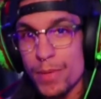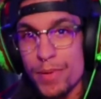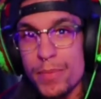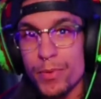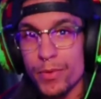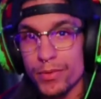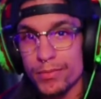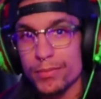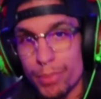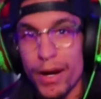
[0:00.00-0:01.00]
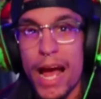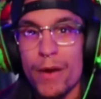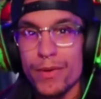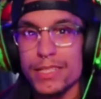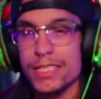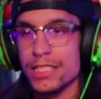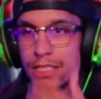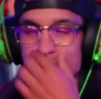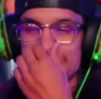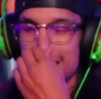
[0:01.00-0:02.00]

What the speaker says: people per hour essentially.